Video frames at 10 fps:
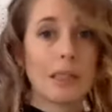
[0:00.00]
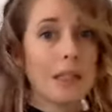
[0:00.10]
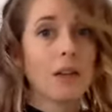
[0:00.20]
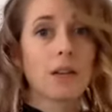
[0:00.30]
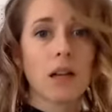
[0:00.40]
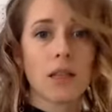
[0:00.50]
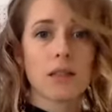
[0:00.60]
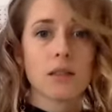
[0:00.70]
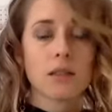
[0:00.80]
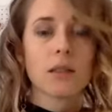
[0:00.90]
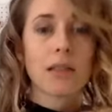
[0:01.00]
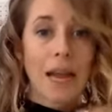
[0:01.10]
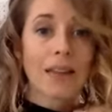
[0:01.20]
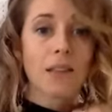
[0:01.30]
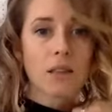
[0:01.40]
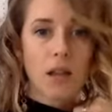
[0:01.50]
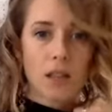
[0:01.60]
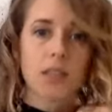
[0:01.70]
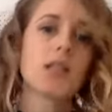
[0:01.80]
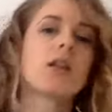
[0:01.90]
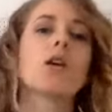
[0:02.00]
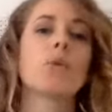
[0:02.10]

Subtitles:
cleaning out a client's closet,